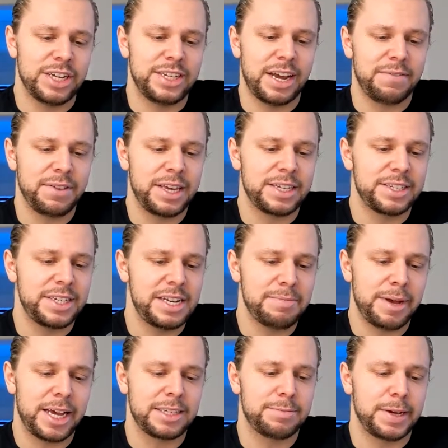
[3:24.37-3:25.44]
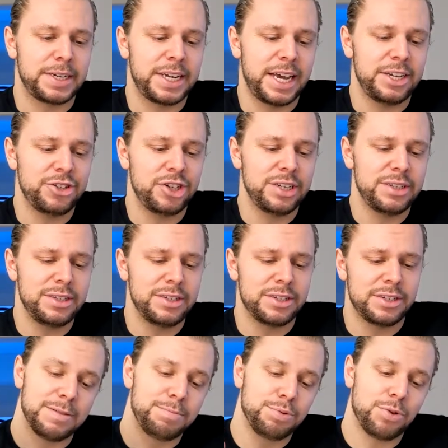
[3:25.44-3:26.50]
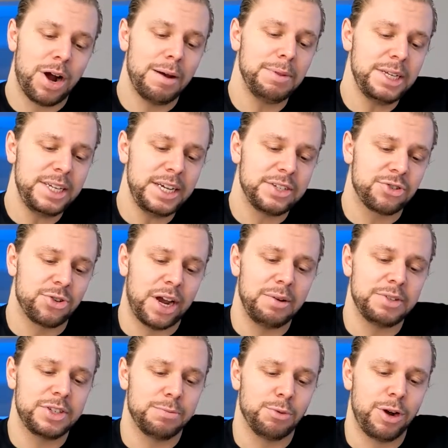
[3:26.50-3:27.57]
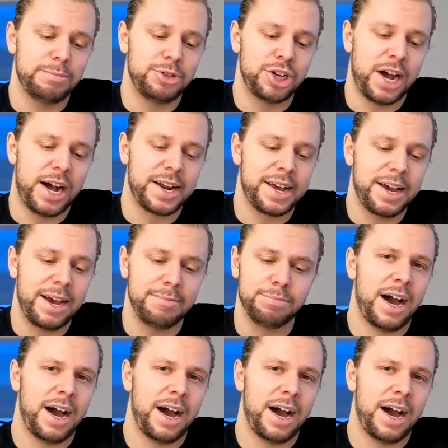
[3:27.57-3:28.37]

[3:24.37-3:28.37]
It definitely exceeded my expectations. It probably tastes great with some rum chata.